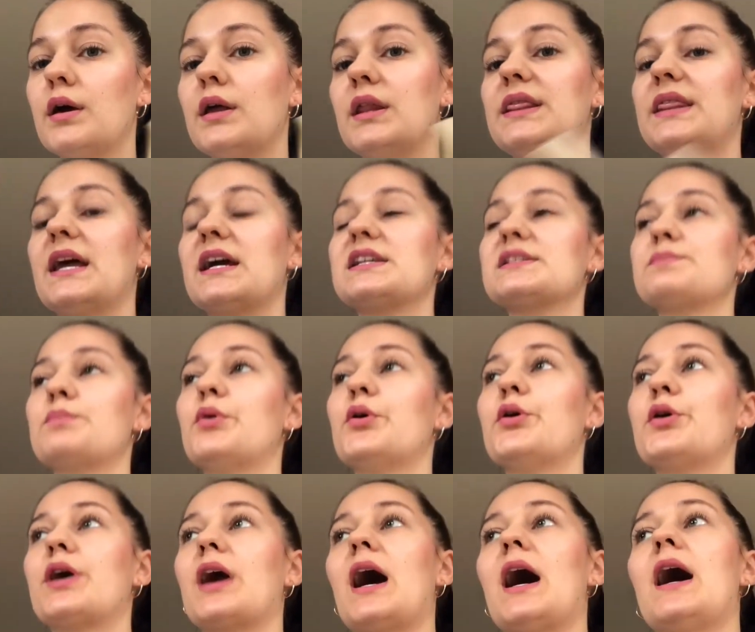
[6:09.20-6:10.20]
Next
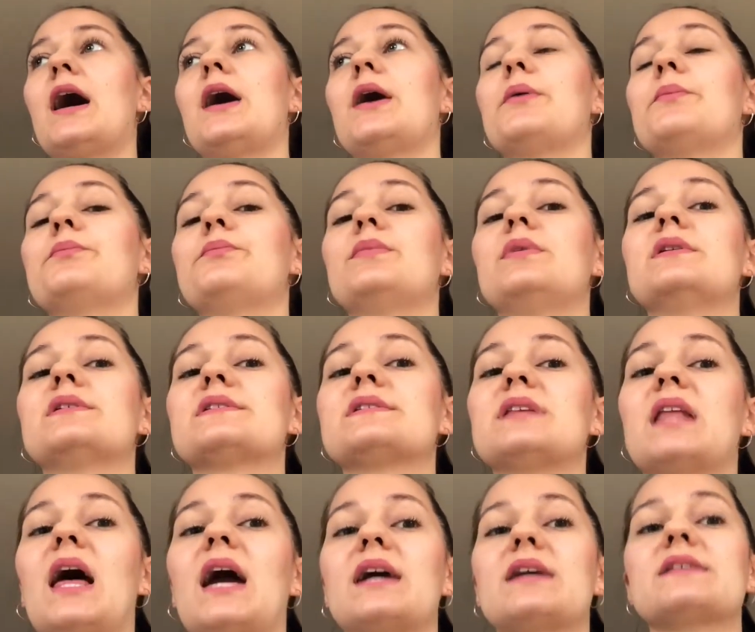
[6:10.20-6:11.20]
book
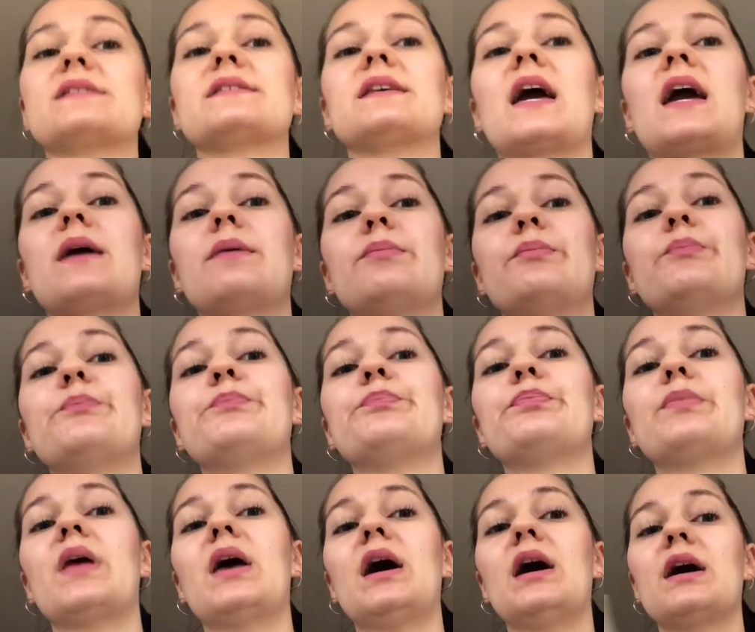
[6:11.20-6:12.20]
is like
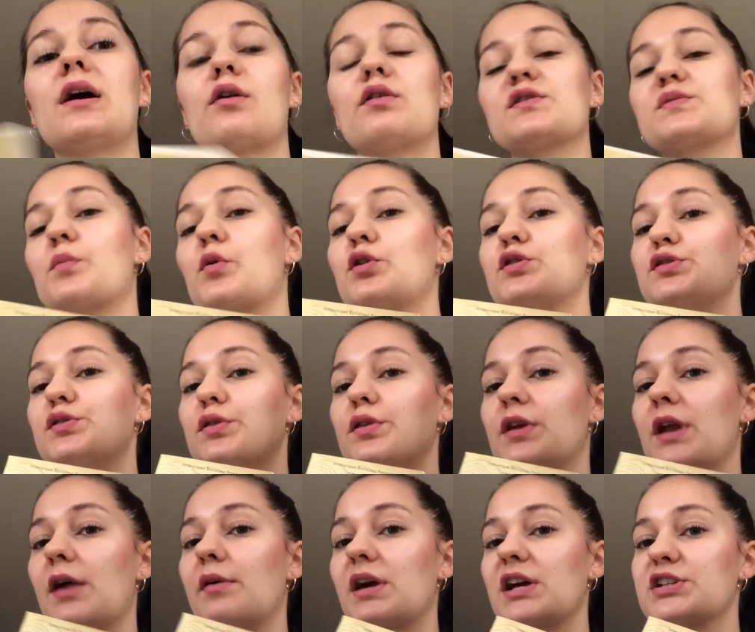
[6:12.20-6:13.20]
goes more into the
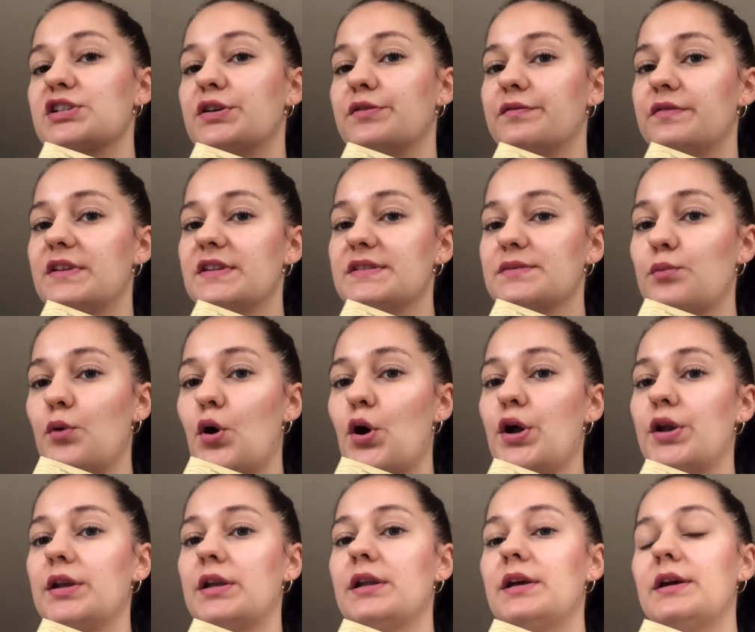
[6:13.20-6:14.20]
direction of this
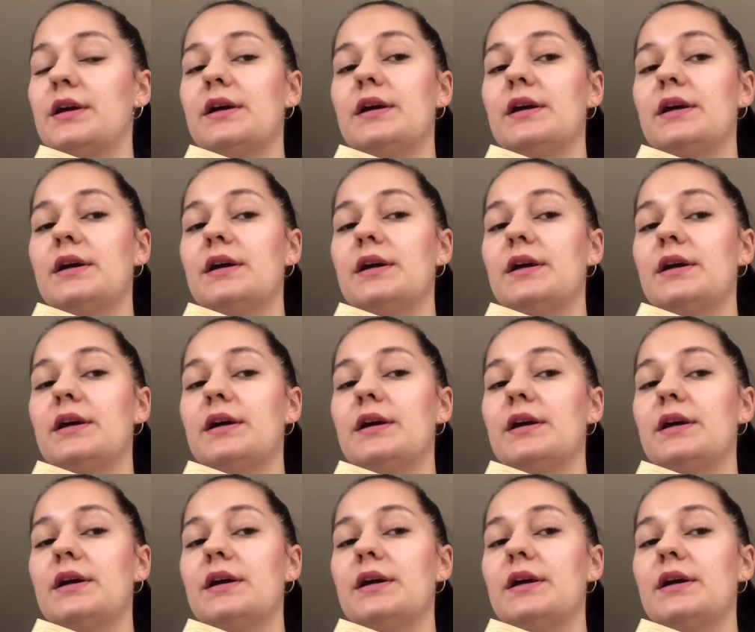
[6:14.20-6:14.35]
one.